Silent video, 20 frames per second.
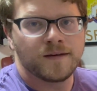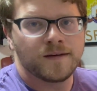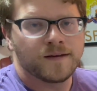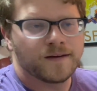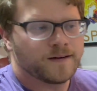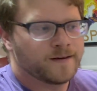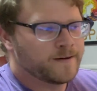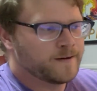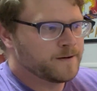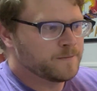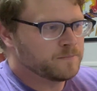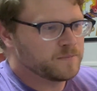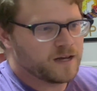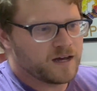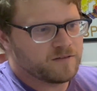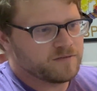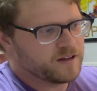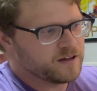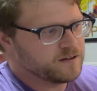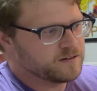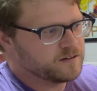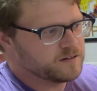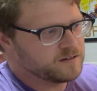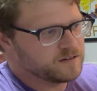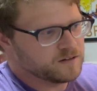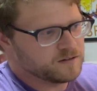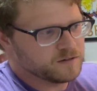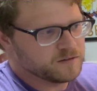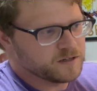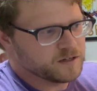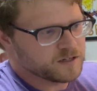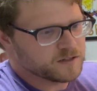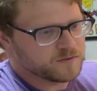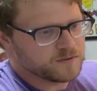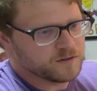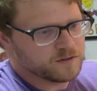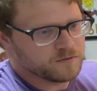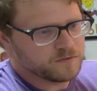have that, you know, lyrics for the